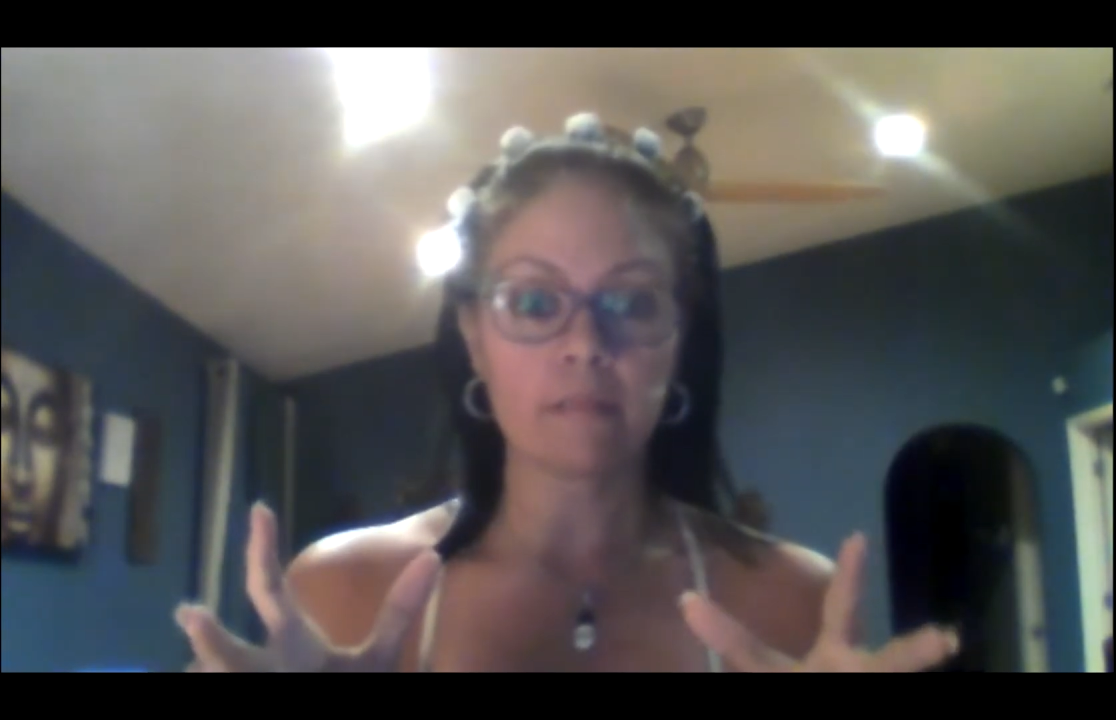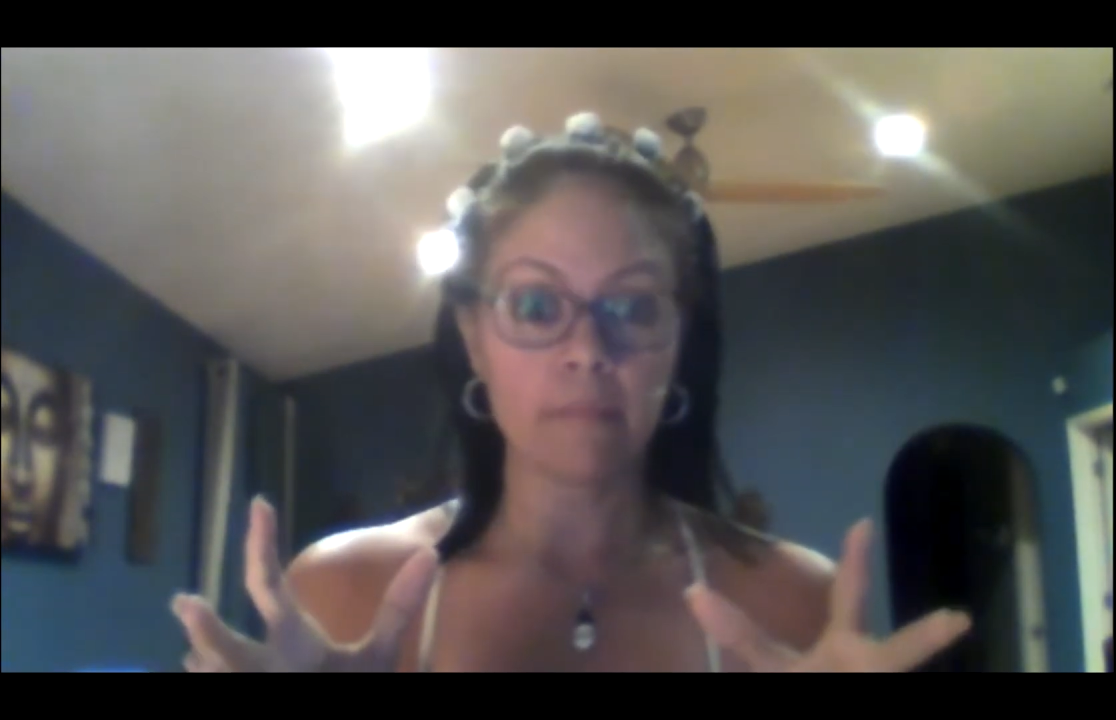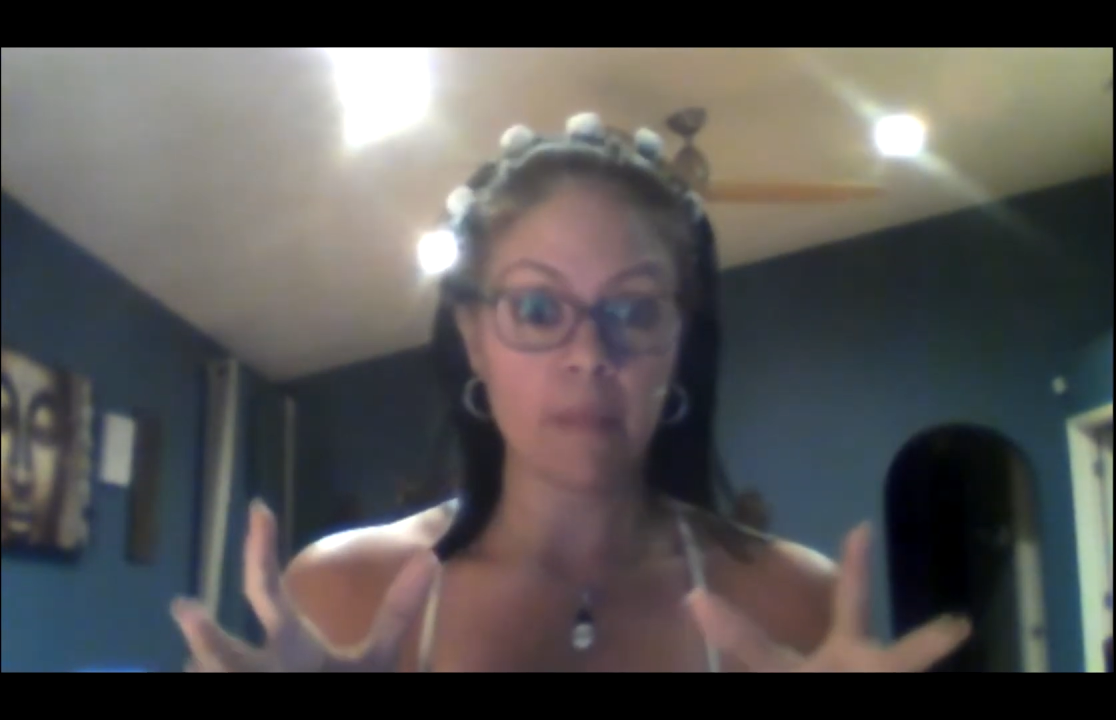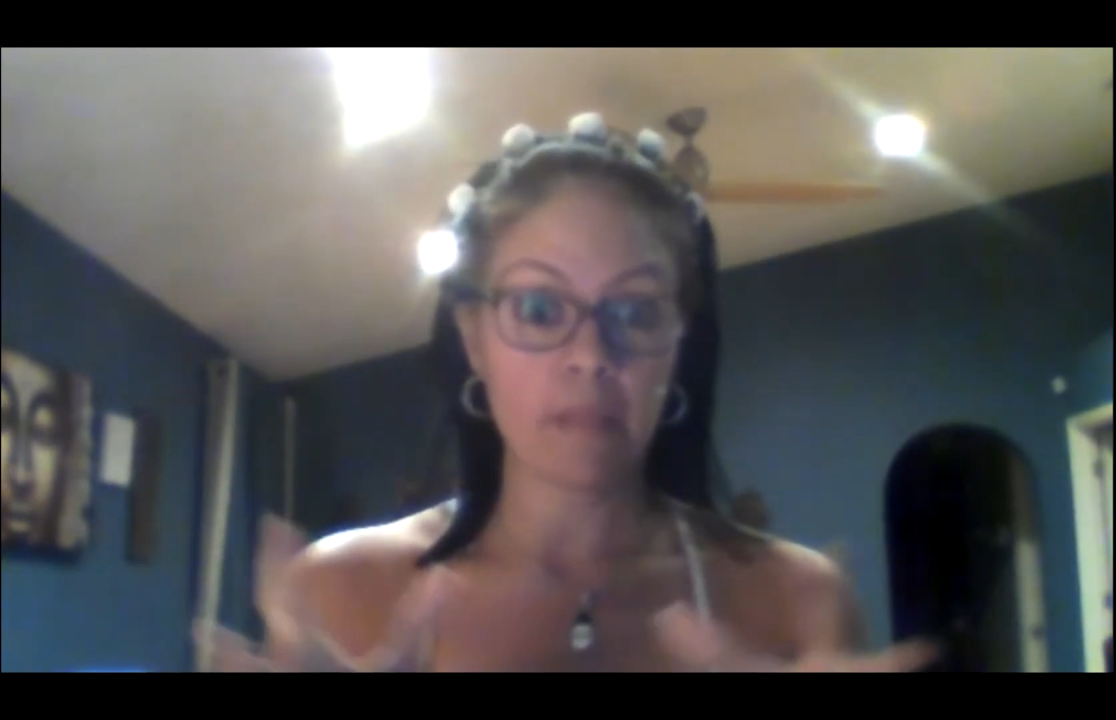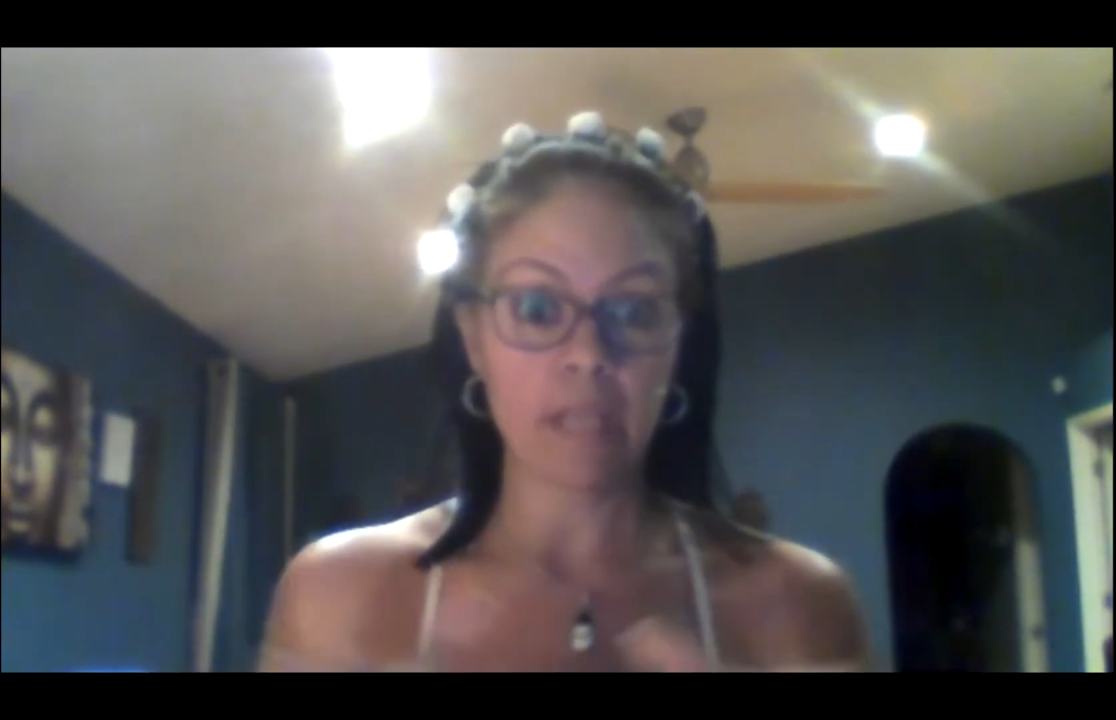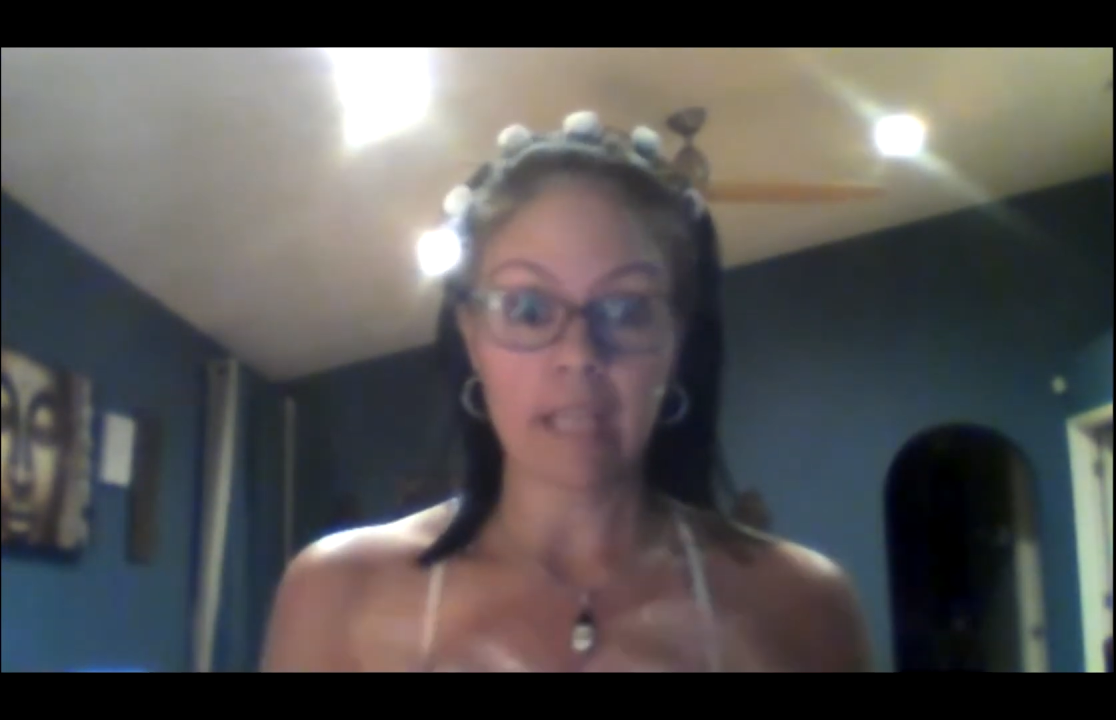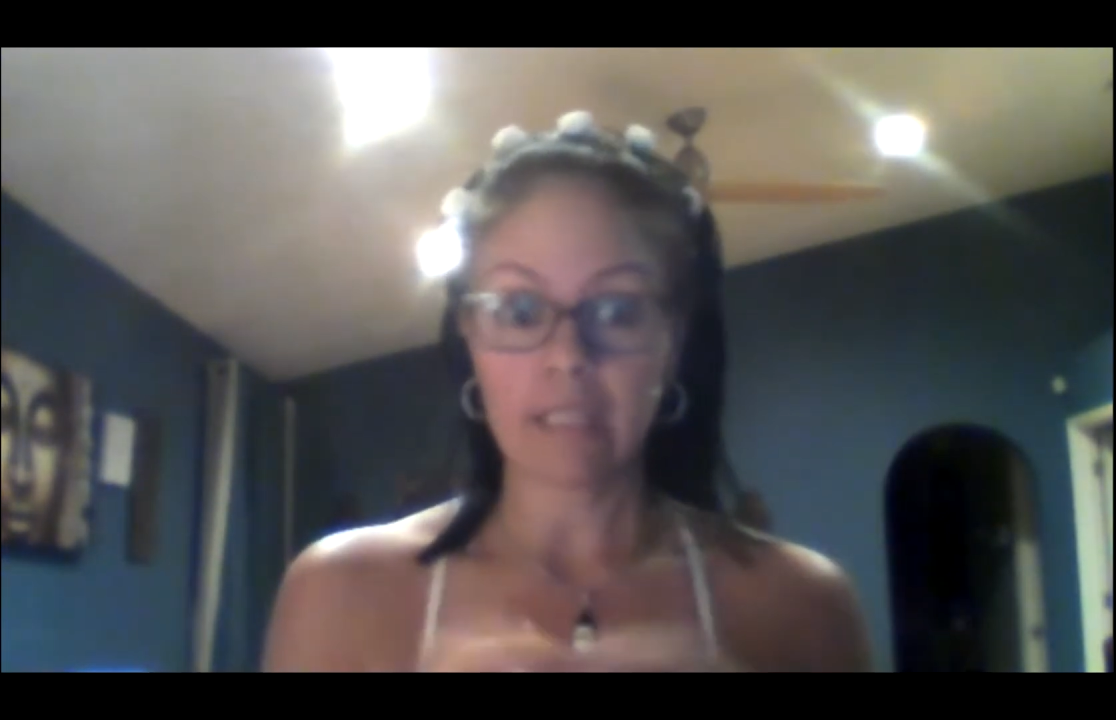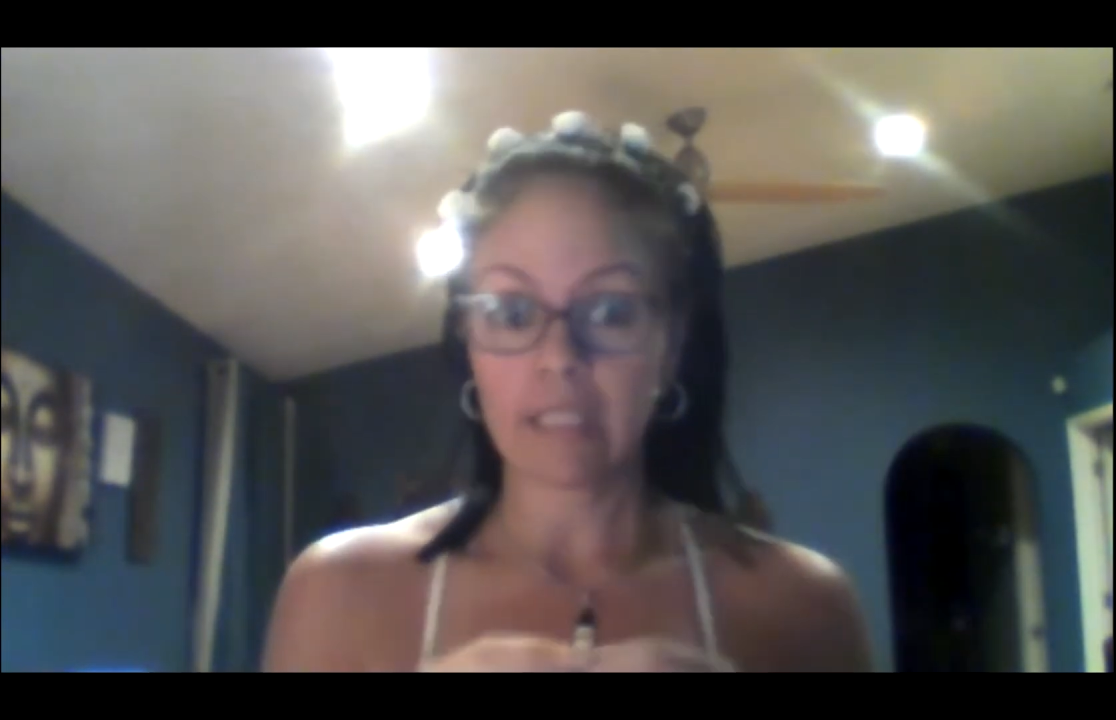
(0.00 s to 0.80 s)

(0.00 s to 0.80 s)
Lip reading: maybe had